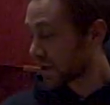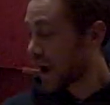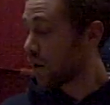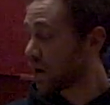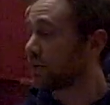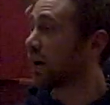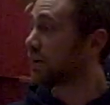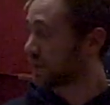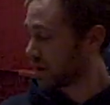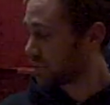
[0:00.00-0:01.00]
However, I
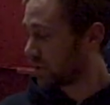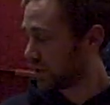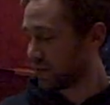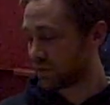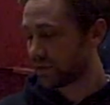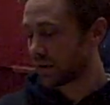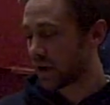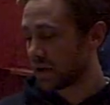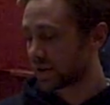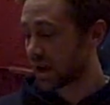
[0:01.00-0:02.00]
did up and leave
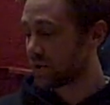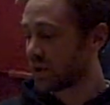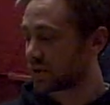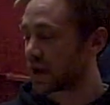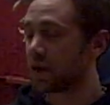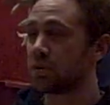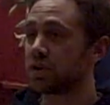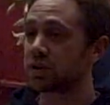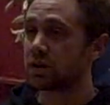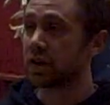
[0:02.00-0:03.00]
and came here to
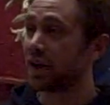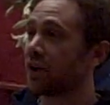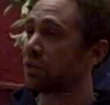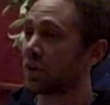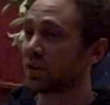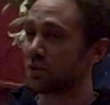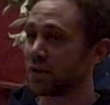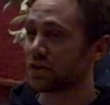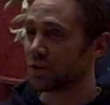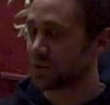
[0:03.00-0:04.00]
Cambridge, and now I work at
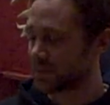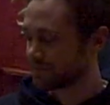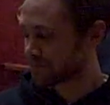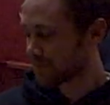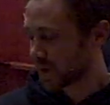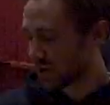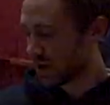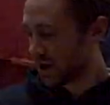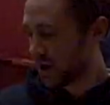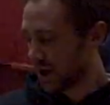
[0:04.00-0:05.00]

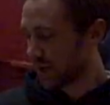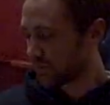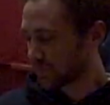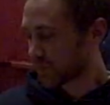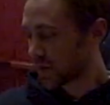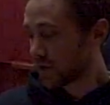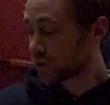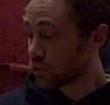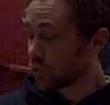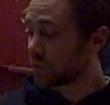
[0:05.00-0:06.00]
Windhorse.
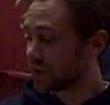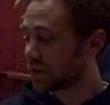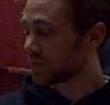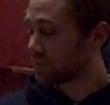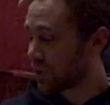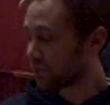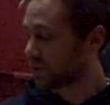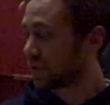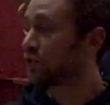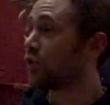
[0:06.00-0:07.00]
Swarming is a
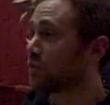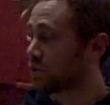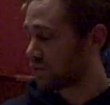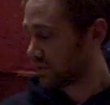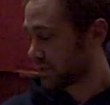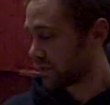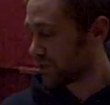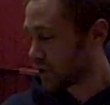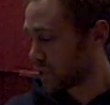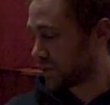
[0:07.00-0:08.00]
perfectly normal
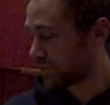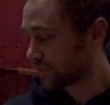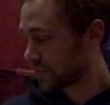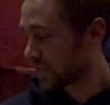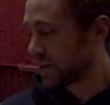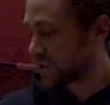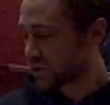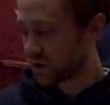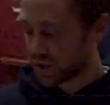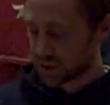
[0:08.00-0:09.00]
phenomenon. Living
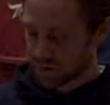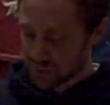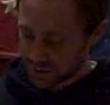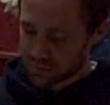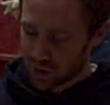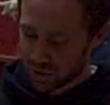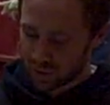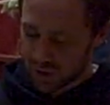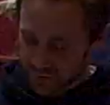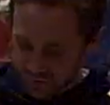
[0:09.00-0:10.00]
creatures must
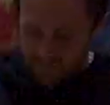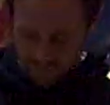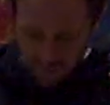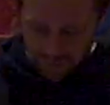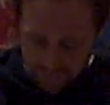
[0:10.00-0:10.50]
multiply to survive.